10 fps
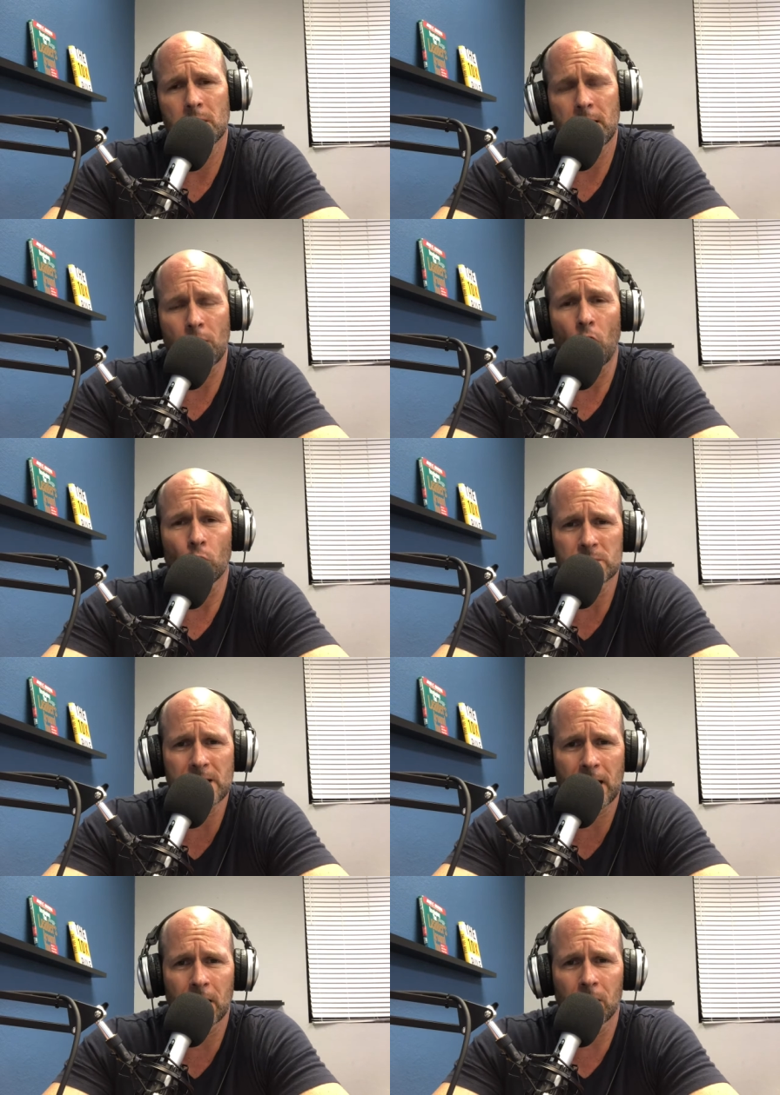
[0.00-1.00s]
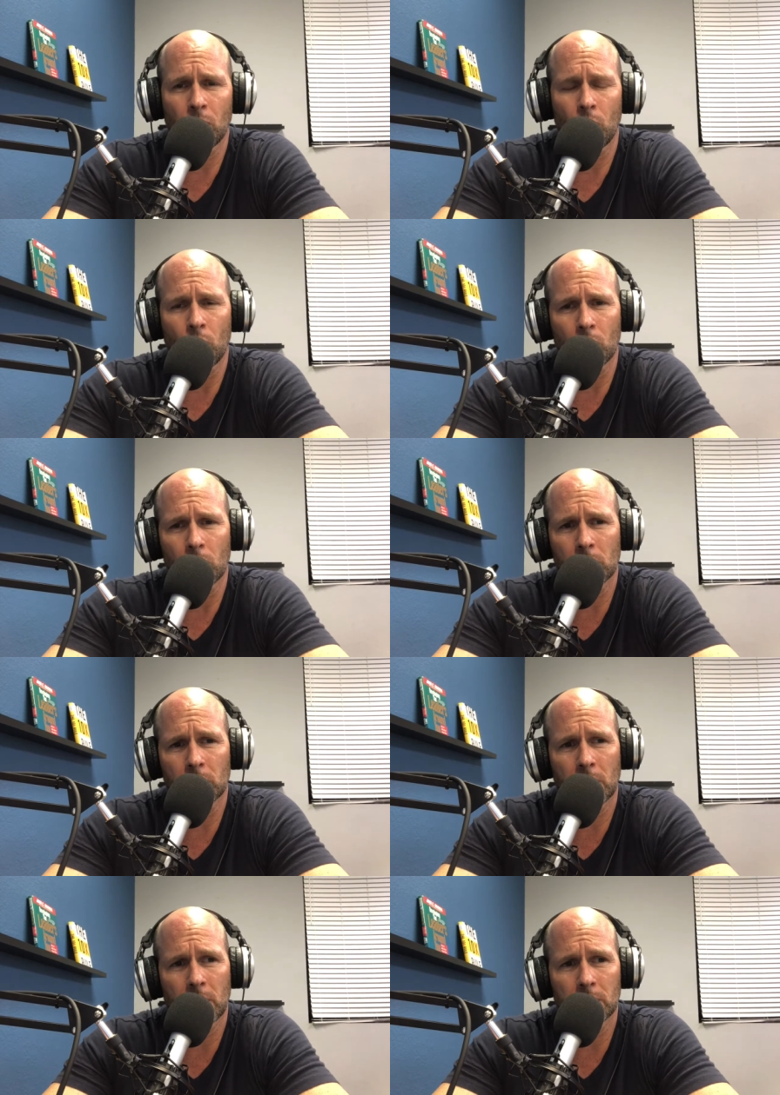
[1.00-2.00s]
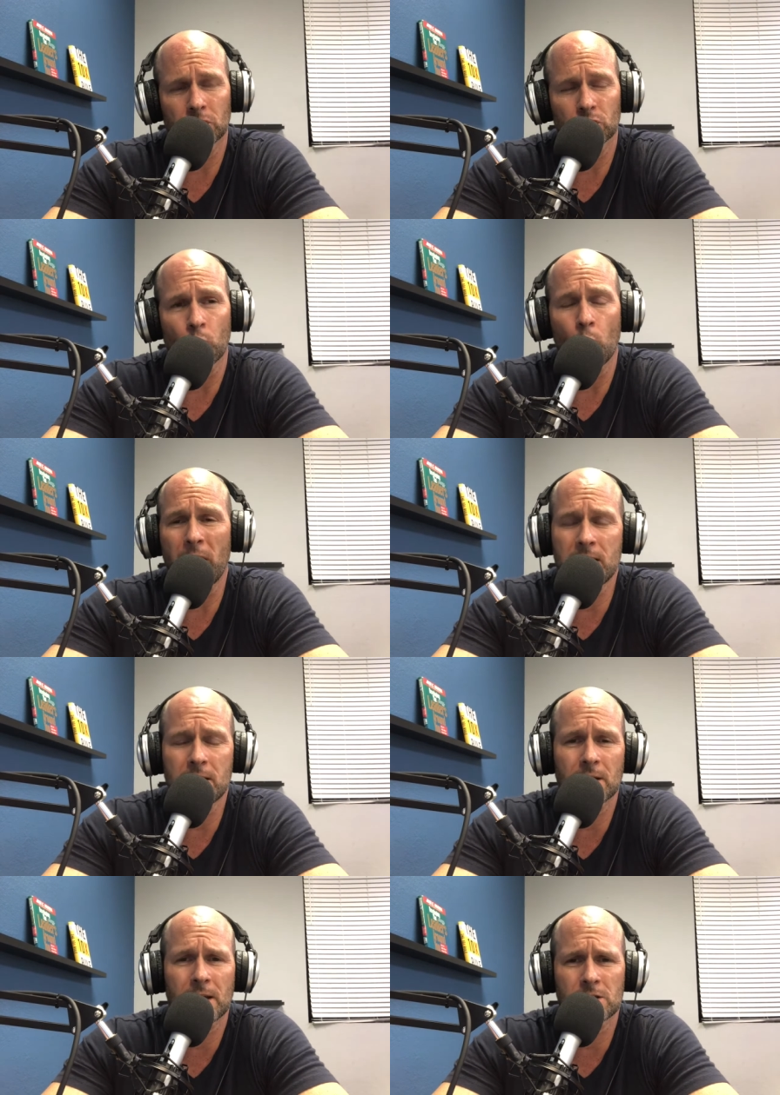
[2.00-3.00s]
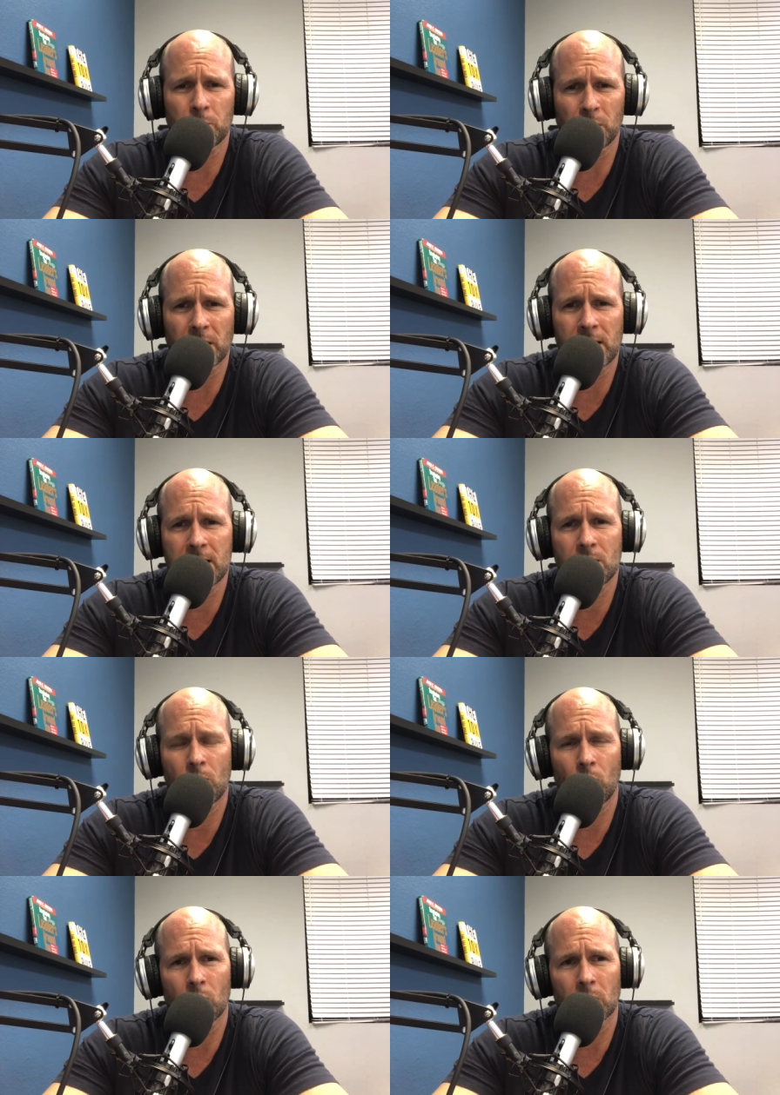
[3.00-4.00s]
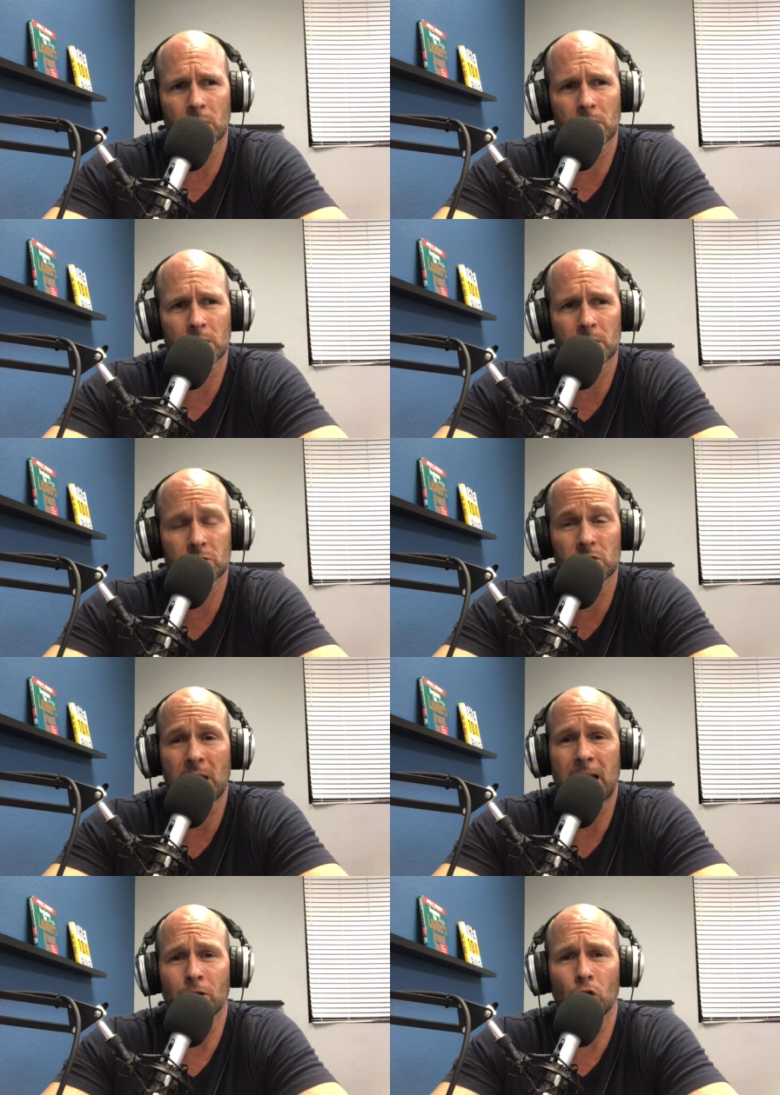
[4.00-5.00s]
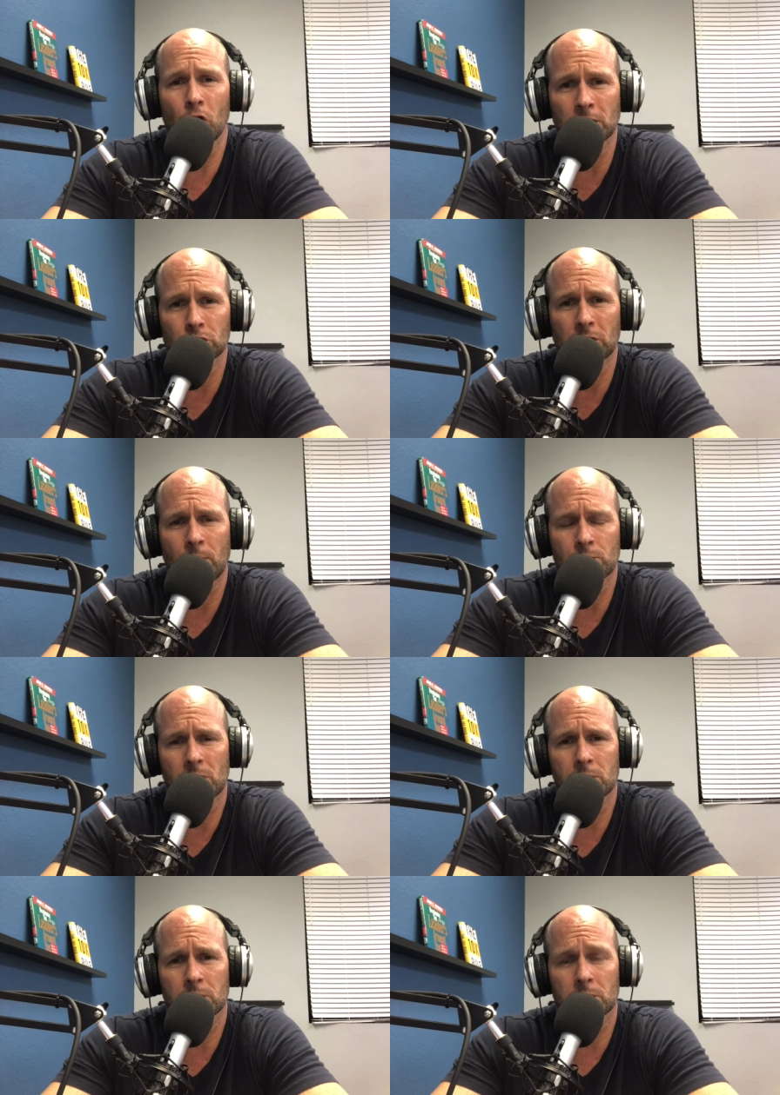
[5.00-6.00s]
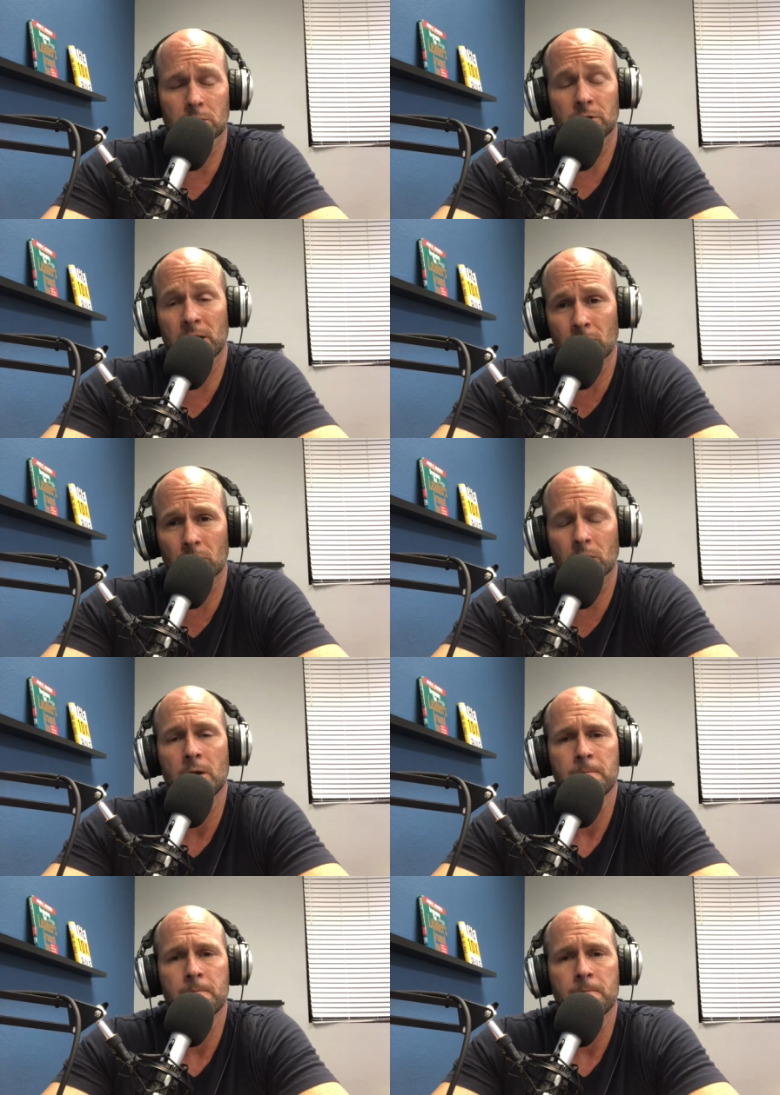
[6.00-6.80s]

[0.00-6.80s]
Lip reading: in a hotel or just waiting to catch a plane or just at lunch. I was dinner.